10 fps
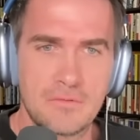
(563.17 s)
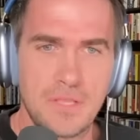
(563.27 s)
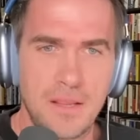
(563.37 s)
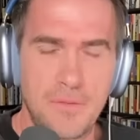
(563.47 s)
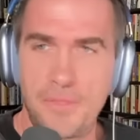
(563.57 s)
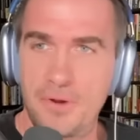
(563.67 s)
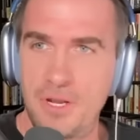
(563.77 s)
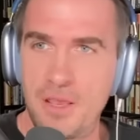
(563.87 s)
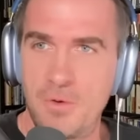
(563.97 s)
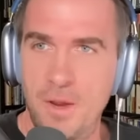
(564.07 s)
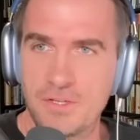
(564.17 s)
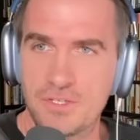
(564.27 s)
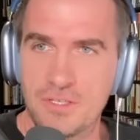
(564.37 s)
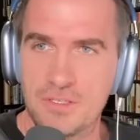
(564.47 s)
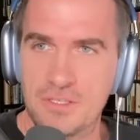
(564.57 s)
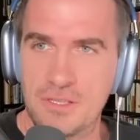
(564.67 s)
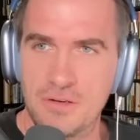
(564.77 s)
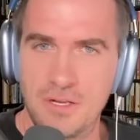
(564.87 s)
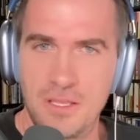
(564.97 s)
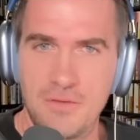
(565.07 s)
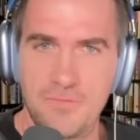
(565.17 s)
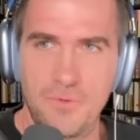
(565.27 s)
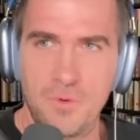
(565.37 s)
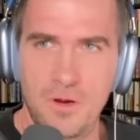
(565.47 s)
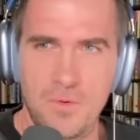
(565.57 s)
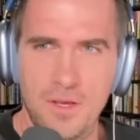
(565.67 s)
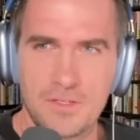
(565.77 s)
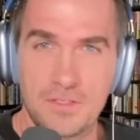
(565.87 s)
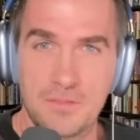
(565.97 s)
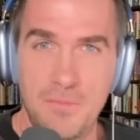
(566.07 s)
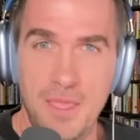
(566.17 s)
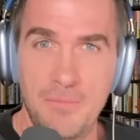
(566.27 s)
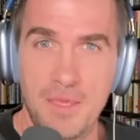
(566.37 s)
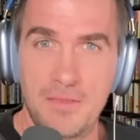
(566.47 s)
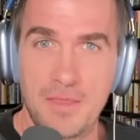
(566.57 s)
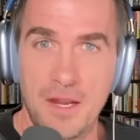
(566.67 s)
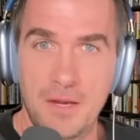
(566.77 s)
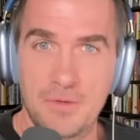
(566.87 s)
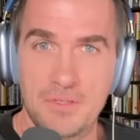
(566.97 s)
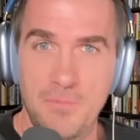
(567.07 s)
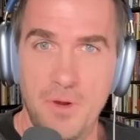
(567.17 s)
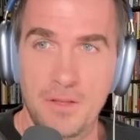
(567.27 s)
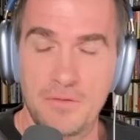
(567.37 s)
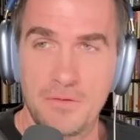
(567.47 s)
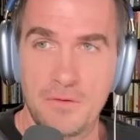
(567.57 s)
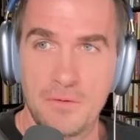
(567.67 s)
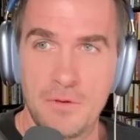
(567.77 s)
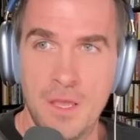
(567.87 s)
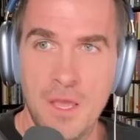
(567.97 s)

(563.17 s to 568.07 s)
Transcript: like 30 questions, 34 questions maybe that I responded to.